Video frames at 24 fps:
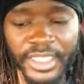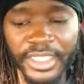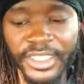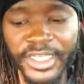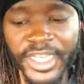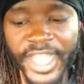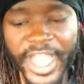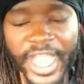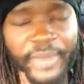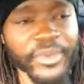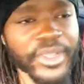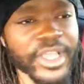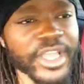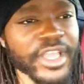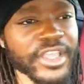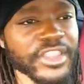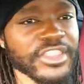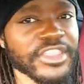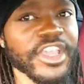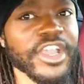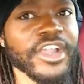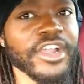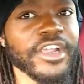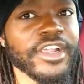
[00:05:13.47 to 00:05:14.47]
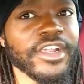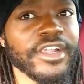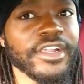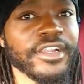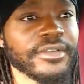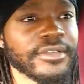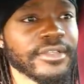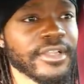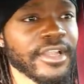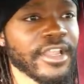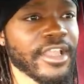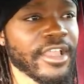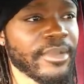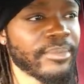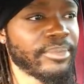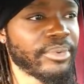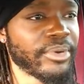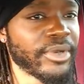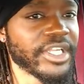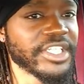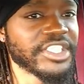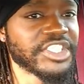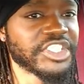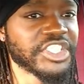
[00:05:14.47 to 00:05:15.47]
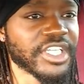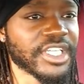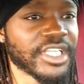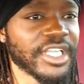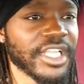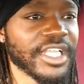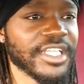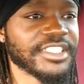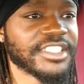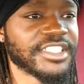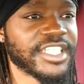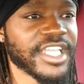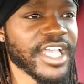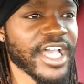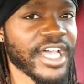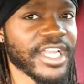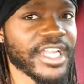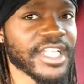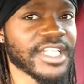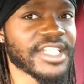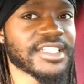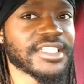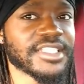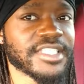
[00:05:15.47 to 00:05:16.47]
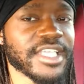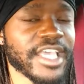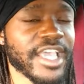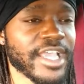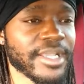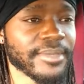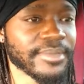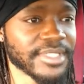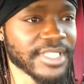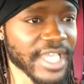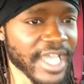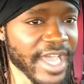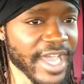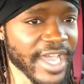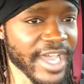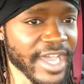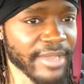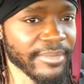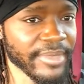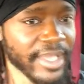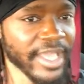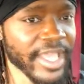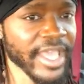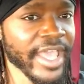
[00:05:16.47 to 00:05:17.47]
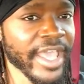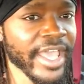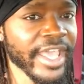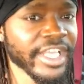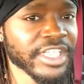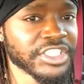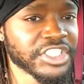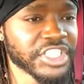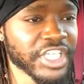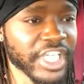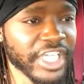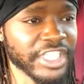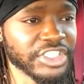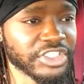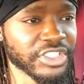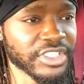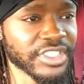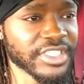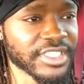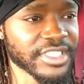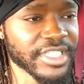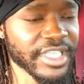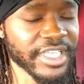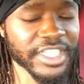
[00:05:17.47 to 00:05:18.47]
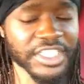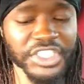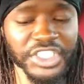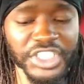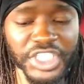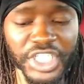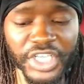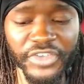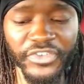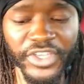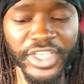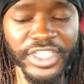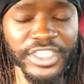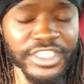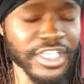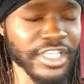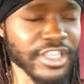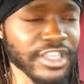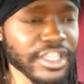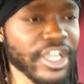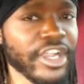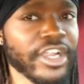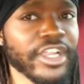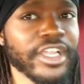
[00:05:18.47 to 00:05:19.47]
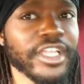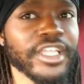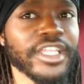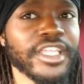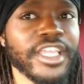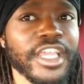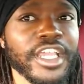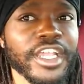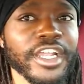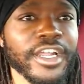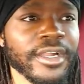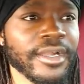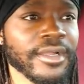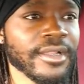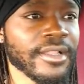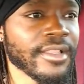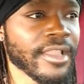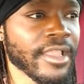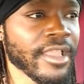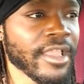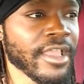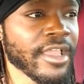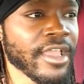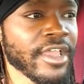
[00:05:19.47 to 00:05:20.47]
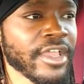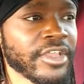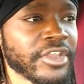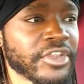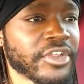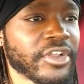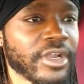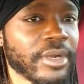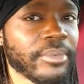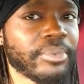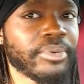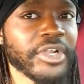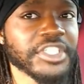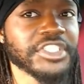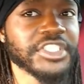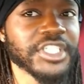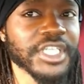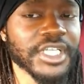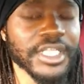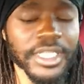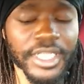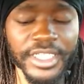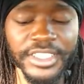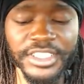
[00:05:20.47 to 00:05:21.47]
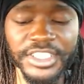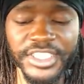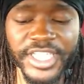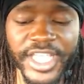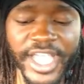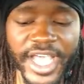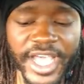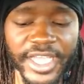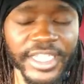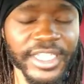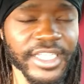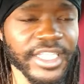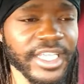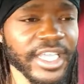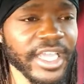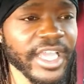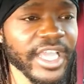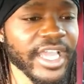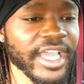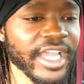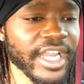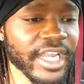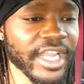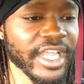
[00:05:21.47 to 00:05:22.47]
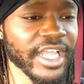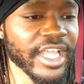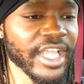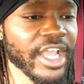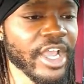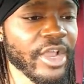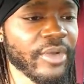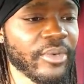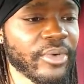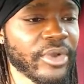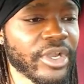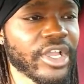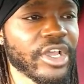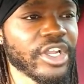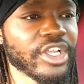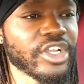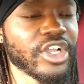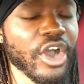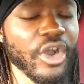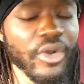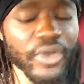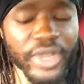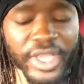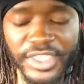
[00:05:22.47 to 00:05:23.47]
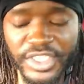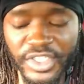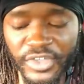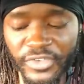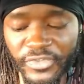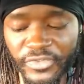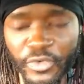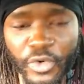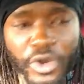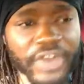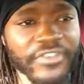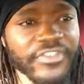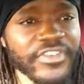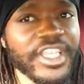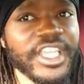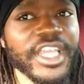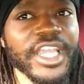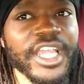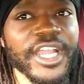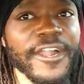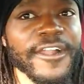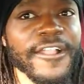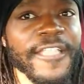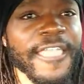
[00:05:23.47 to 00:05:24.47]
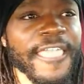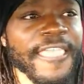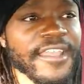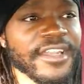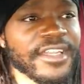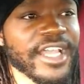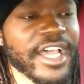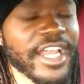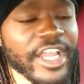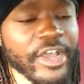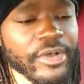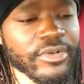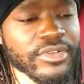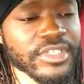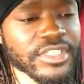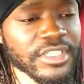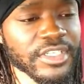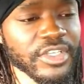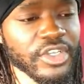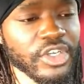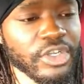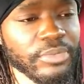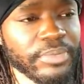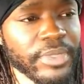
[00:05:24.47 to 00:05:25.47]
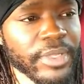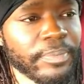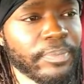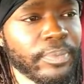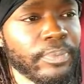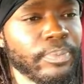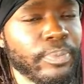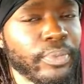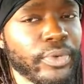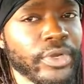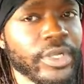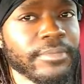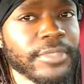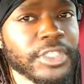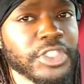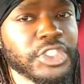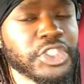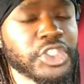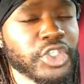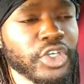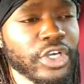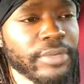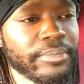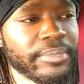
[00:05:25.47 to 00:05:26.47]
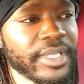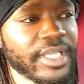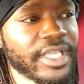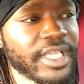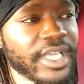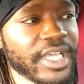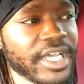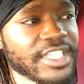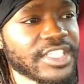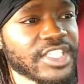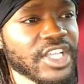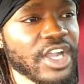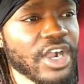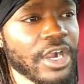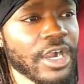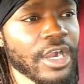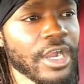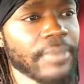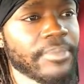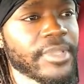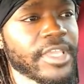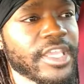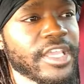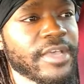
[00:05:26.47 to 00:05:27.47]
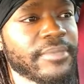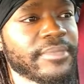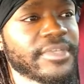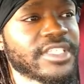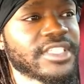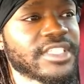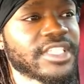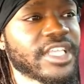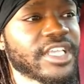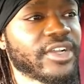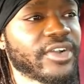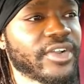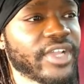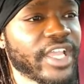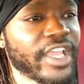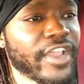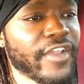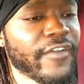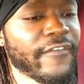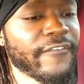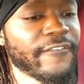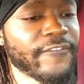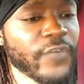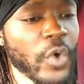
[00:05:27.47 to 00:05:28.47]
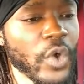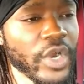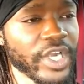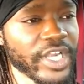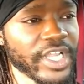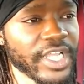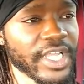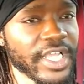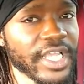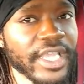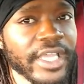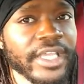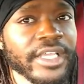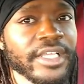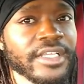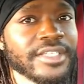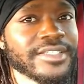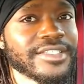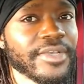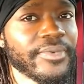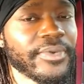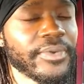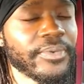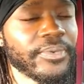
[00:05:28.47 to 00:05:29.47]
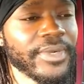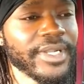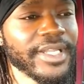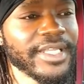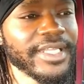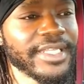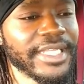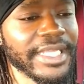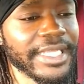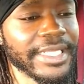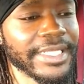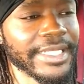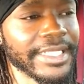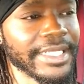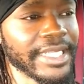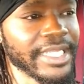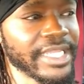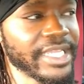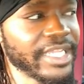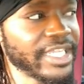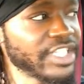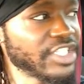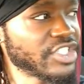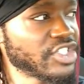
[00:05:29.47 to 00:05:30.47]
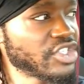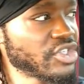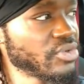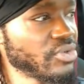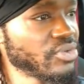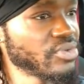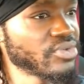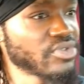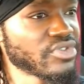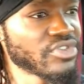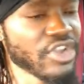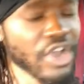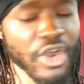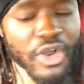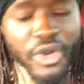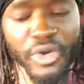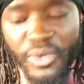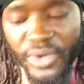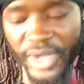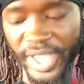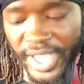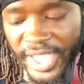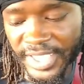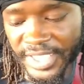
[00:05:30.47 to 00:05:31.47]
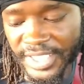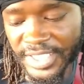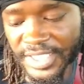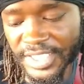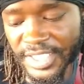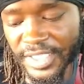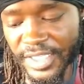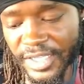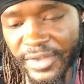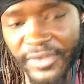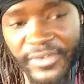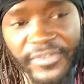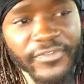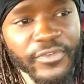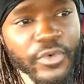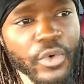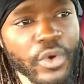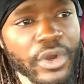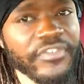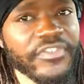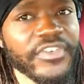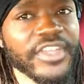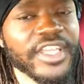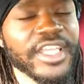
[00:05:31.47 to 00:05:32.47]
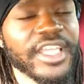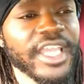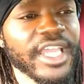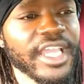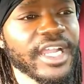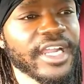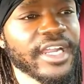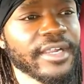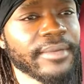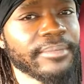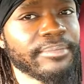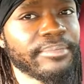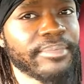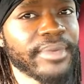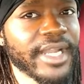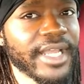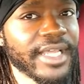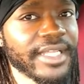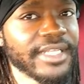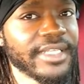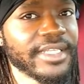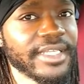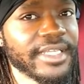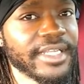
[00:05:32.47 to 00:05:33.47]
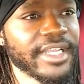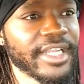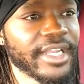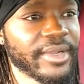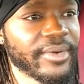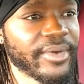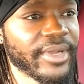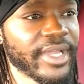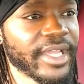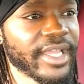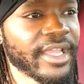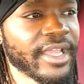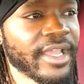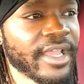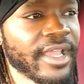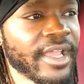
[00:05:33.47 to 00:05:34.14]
Now we in third. Press your clutch down at the same time. Change your stick shift into third gear. You're gonna press your clutch down again. We're gonna go into fourth gear. Now that was a little bit premature because the RPM is still in 40. So we really didn't need to go into fourth gear, but I did anyway.